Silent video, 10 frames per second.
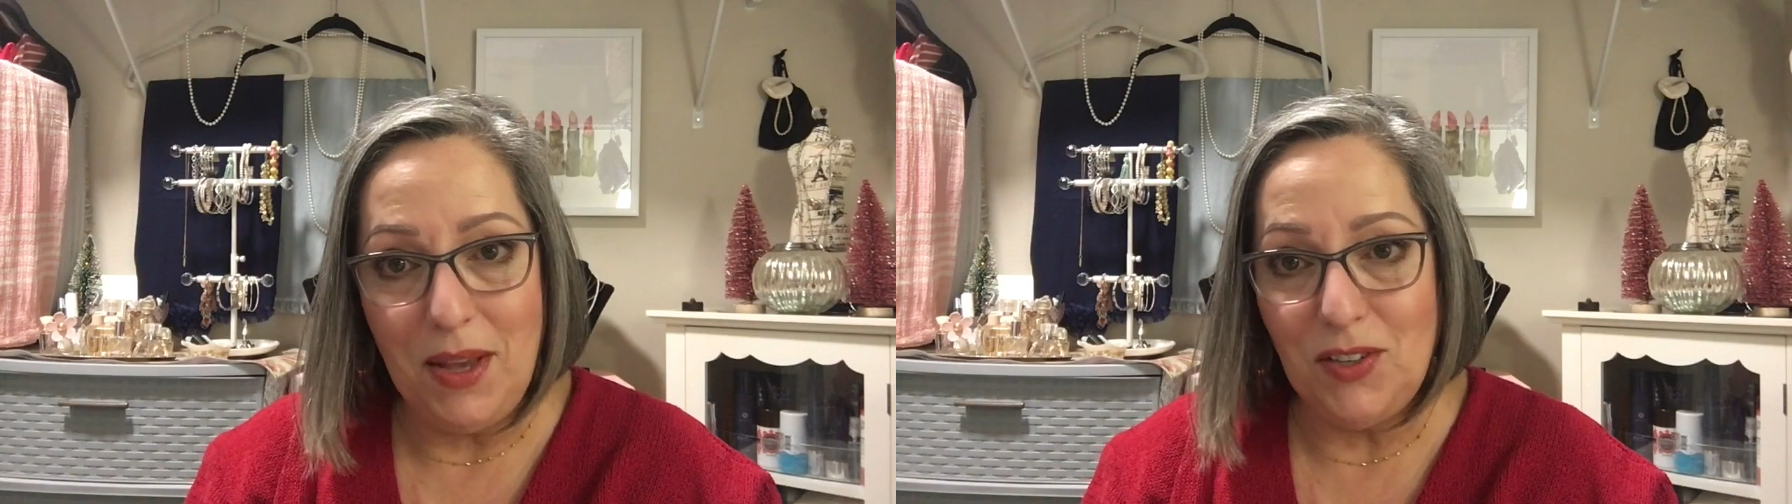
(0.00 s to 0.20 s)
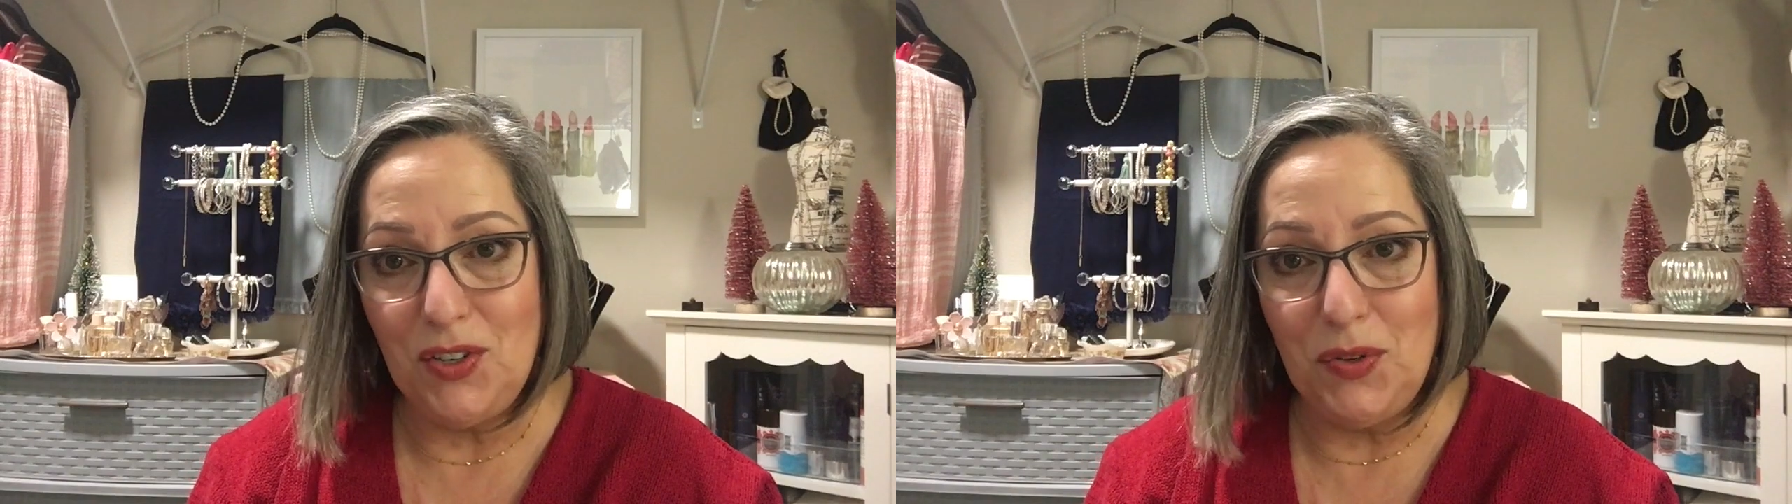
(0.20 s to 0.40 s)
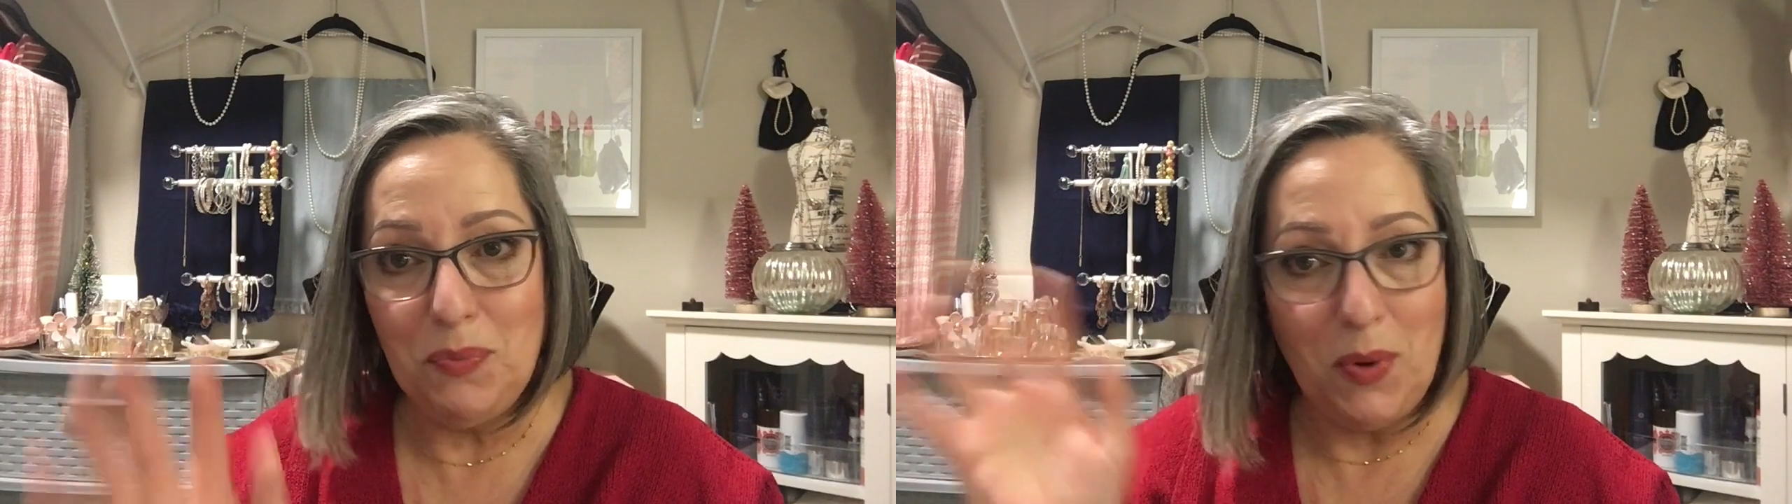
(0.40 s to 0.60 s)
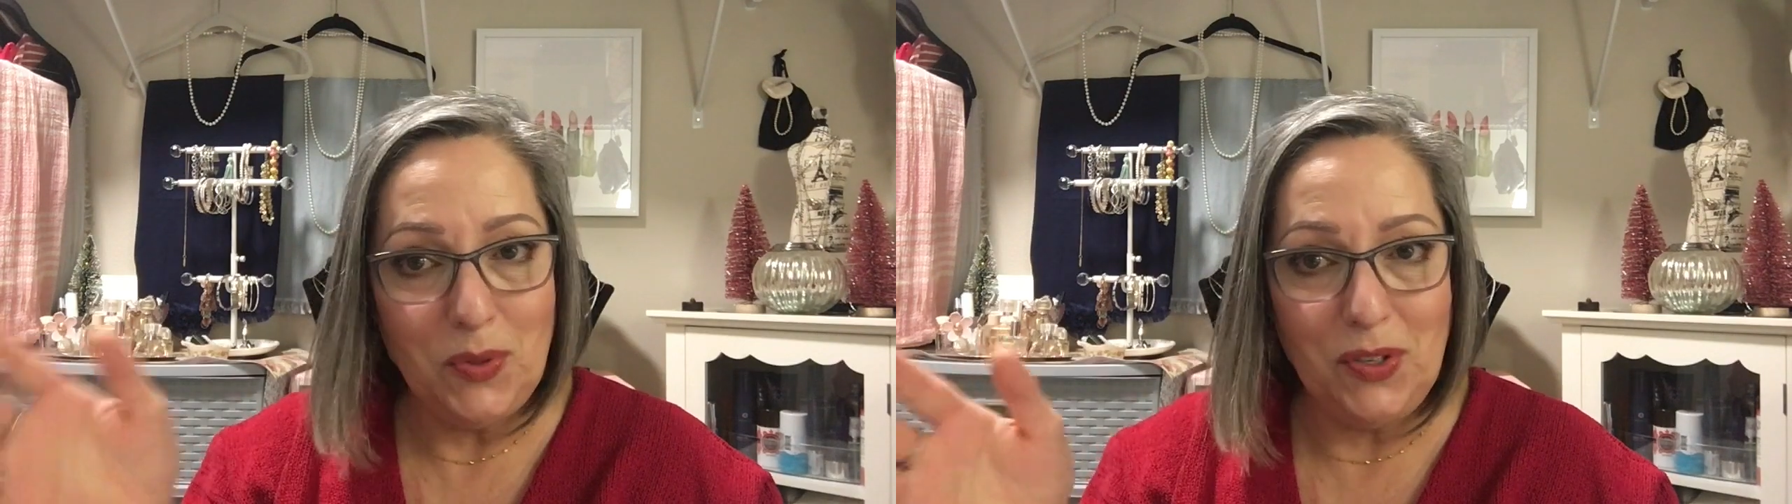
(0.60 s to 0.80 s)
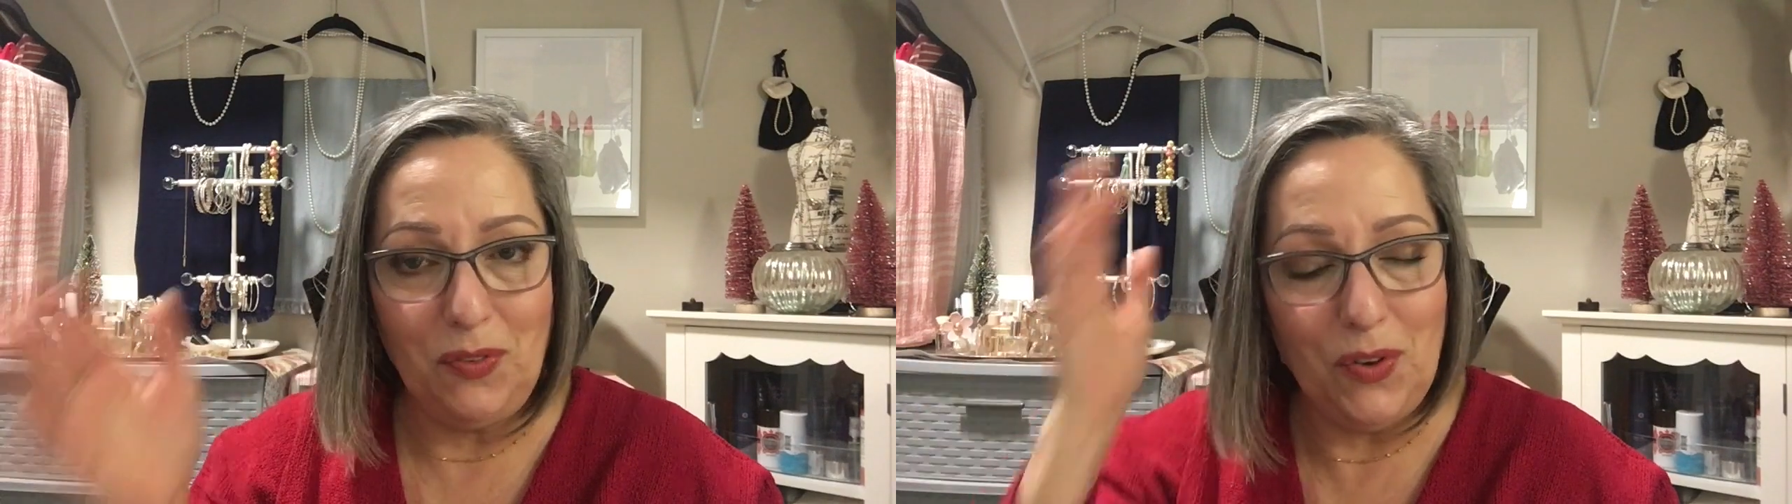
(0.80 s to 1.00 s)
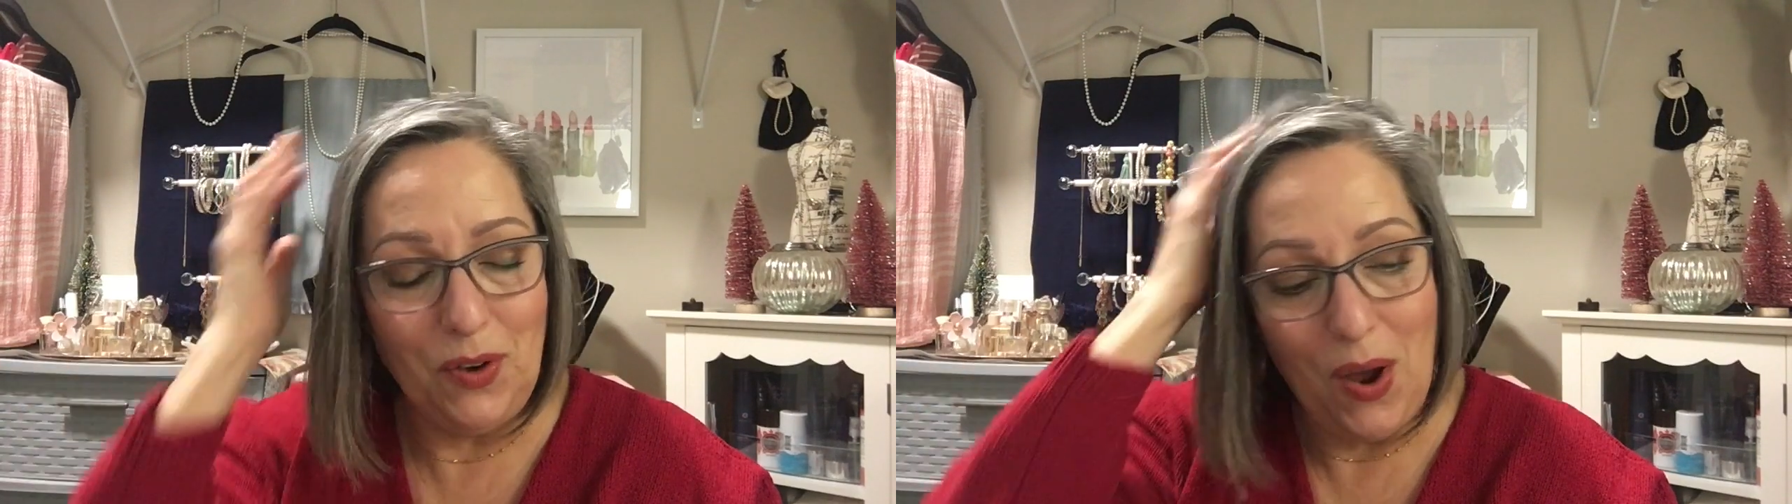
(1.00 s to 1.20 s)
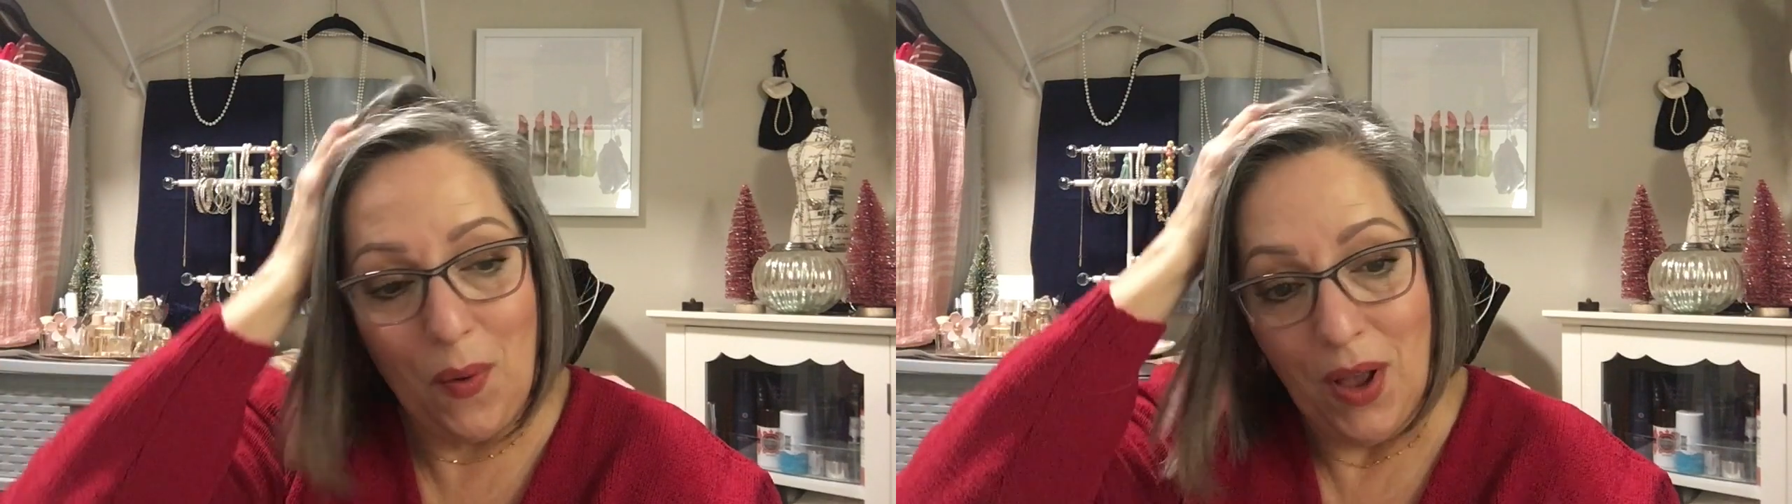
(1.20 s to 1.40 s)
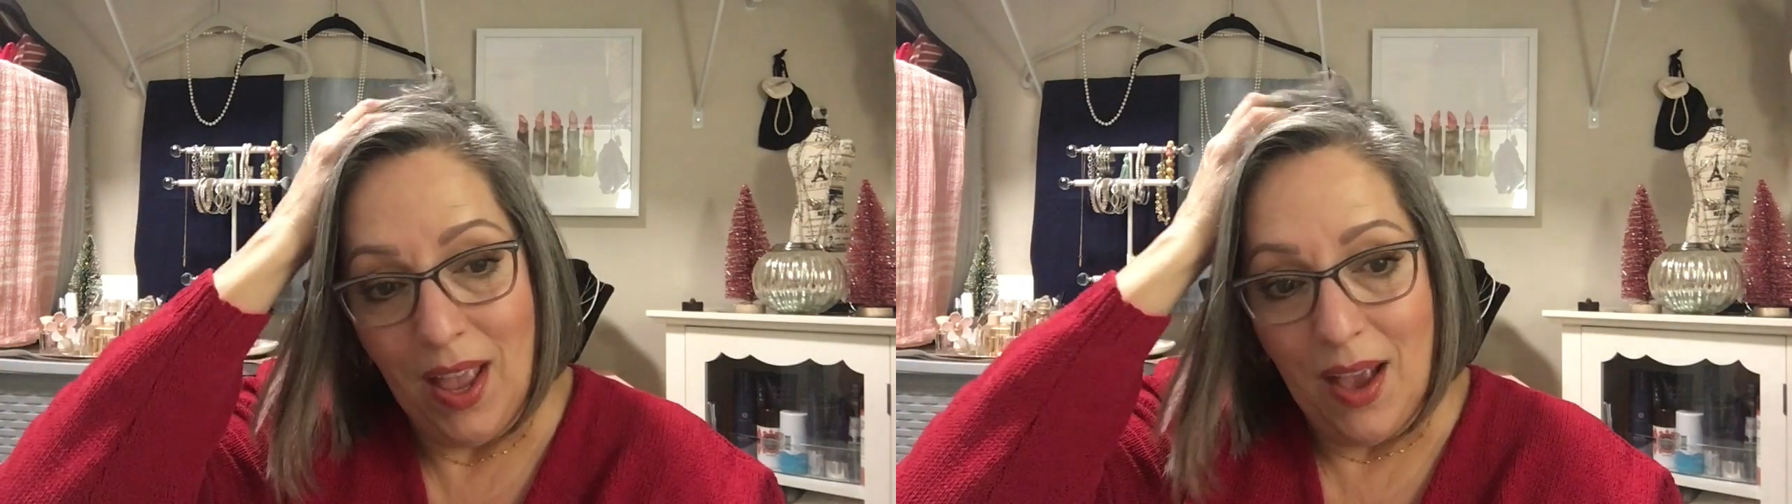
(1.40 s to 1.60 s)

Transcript: as you most of you know,